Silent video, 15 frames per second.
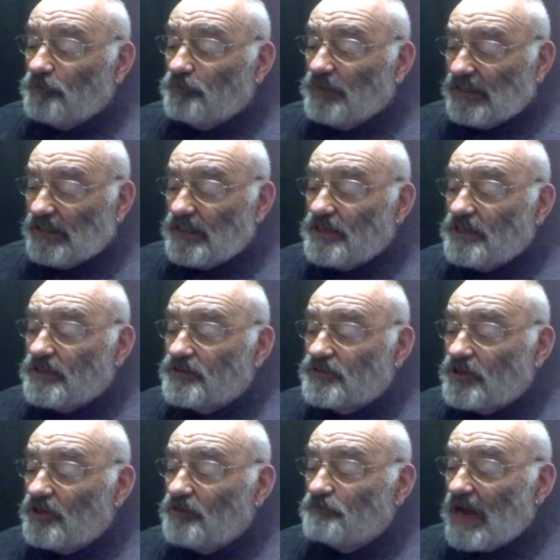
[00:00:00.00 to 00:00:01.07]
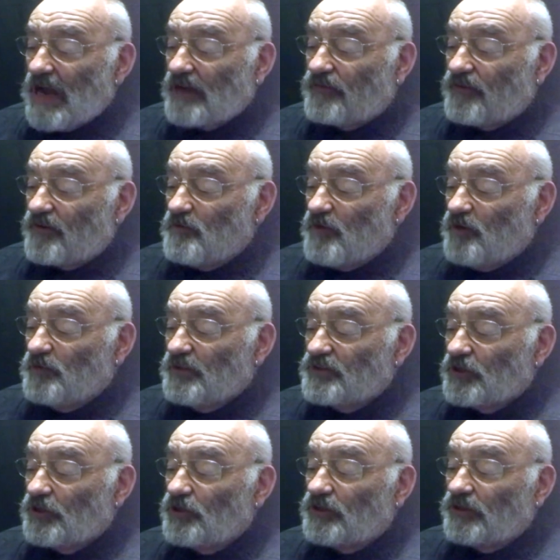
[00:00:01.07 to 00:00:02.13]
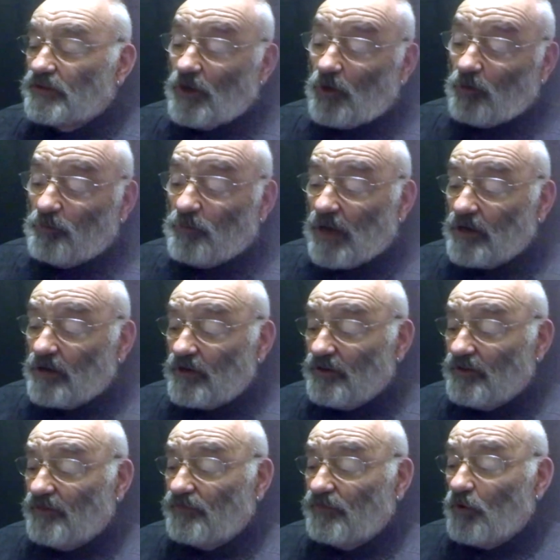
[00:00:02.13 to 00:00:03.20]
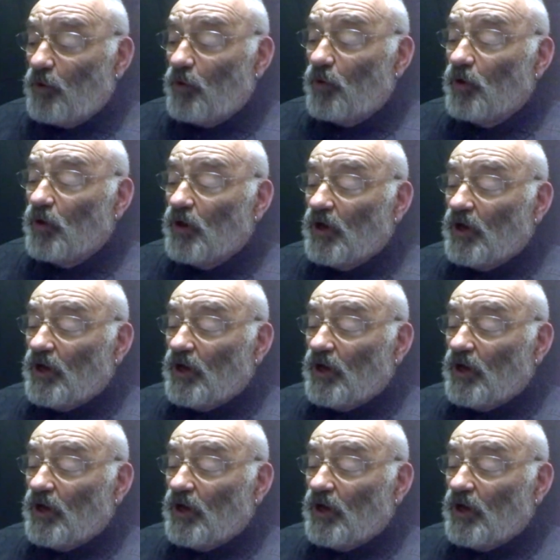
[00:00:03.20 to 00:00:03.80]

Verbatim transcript: Billy turned back for a moment to look at the old bugger on the floor.